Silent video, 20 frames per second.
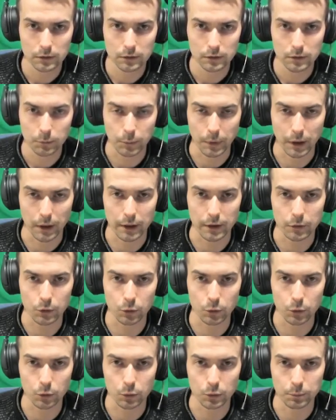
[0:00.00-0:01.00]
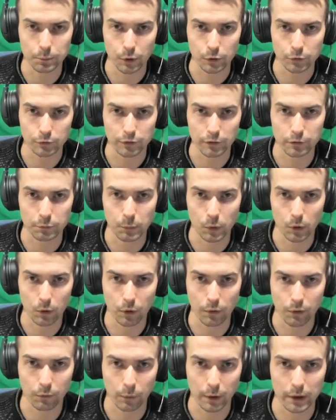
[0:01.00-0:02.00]
But I do possess more
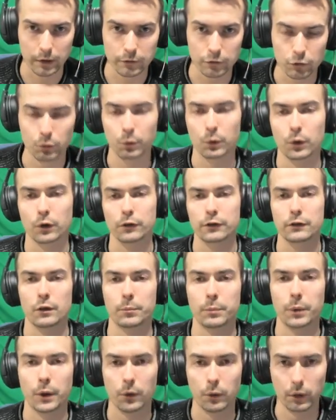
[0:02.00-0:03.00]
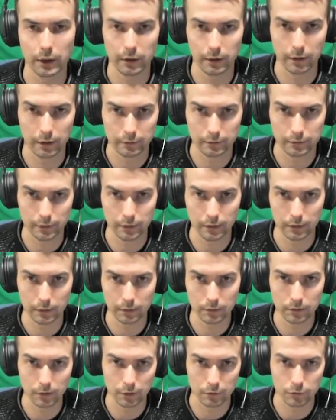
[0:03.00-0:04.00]
threat towards the opponent as he
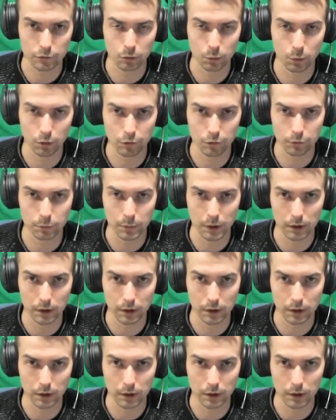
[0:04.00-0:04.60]
does towards me.